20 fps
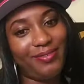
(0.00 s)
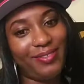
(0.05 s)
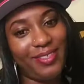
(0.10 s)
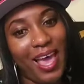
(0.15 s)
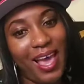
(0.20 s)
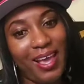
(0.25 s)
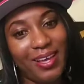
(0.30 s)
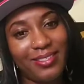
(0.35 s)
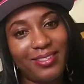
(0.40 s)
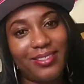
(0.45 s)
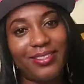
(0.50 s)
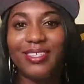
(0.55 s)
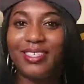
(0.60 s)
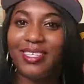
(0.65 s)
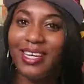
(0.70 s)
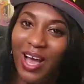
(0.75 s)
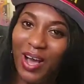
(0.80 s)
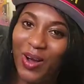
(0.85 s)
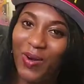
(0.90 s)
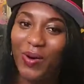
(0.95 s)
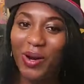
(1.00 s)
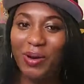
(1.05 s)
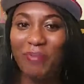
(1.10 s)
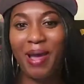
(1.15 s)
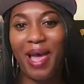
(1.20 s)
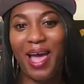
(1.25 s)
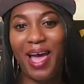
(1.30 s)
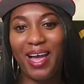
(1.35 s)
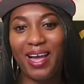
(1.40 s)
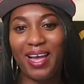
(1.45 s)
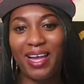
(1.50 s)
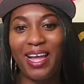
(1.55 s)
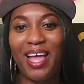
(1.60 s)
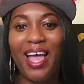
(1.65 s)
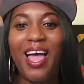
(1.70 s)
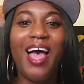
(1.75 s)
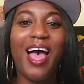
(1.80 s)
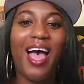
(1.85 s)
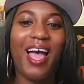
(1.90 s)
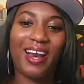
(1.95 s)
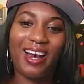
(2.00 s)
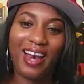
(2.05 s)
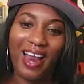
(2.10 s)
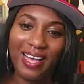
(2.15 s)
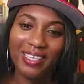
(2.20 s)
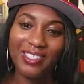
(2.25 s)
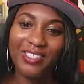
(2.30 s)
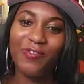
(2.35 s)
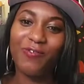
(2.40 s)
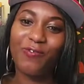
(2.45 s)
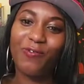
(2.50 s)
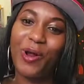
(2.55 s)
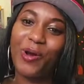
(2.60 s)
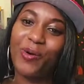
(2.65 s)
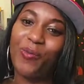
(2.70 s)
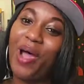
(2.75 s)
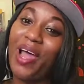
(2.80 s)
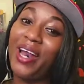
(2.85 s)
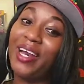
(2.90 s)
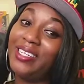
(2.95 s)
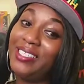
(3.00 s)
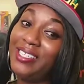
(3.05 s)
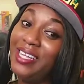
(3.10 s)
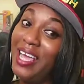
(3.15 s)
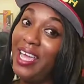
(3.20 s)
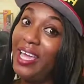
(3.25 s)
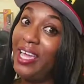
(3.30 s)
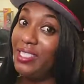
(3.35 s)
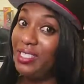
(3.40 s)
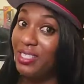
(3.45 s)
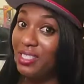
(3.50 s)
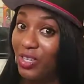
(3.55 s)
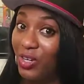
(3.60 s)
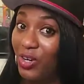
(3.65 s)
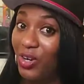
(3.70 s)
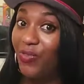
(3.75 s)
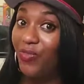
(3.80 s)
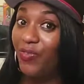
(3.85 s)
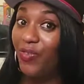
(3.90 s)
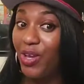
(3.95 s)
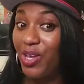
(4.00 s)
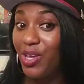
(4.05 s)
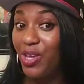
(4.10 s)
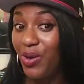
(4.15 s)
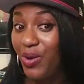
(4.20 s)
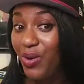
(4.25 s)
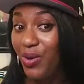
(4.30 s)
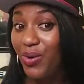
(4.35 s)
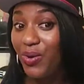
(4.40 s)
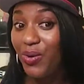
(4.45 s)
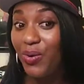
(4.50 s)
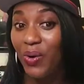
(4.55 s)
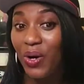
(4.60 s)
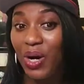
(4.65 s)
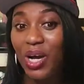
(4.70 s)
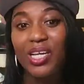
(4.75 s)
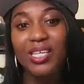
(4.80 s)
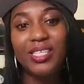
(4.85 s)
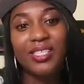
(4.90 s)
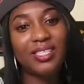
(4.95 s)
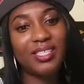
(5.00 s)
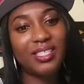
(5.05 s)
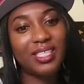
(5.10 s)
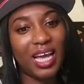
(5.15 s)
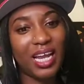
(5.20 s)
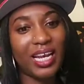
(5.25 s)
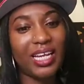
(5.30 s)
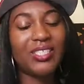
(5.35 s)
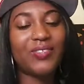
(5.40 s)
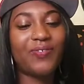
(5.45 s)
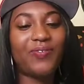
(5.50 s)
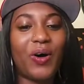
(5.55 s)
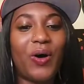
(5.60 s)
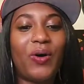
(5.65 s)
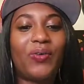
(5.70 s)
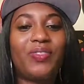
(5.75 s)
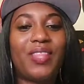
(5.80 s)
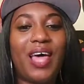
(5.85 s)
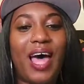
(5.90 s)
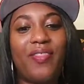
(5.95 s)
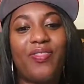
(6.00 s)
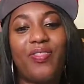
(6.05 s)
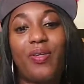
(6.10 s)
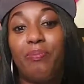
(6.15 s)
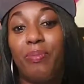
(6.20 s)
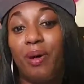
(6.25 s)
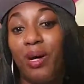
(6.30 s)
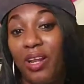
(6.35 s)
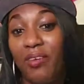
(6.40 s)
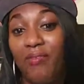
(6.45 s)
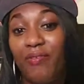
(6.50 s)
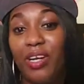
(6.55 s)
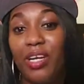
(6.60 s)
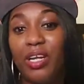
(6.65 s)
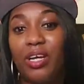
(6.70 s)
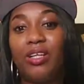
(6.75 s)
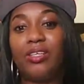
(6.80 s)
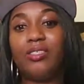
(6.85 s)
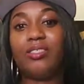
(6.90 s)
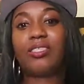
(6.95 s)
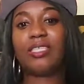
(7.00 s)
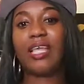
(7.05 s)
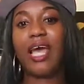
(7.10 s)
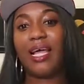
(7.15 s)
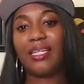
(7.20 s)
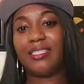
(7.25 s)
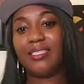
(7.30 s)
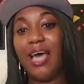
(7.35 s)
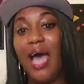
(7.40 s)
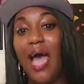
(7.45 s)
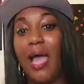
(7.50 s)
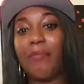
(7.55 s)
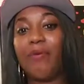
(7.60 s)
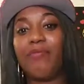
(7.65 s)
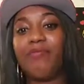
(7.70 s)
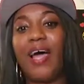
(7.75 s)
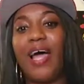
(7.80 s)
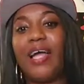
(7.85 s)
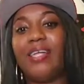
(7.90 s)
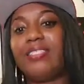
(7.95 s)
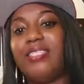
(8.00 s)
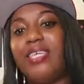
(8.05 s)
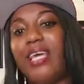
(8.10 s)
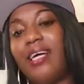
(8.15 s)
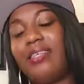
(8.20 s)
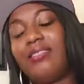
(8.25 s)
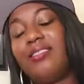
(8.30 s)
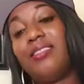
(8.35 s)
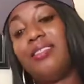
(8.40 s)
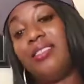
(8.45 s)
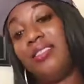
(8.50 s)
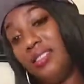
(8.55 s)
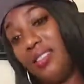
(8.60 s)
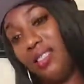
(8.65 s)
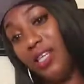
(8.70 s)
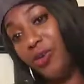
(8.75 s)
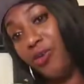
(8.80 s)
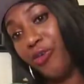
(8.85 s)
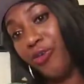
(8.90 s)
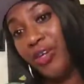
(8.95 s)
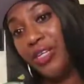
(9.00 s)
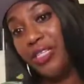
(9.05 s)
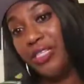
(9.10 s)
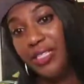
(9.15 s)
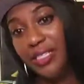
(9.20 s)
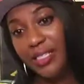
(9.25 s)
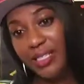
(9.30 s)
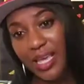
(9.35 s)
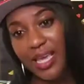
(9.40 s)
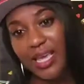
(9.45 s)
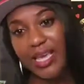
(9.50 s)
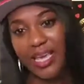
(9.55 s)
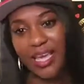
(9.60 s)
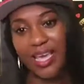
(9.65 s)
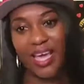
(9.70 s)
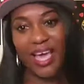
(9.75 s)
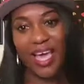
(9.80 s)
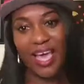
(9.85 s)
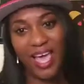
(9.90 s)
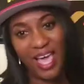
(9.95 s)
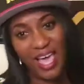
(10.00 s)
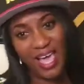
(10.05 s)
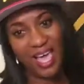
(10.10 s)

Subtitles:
Yes, knock one back. A glass of red wine a day is good for you. Studies found that the polyphenols, a type of antioxidants in green tea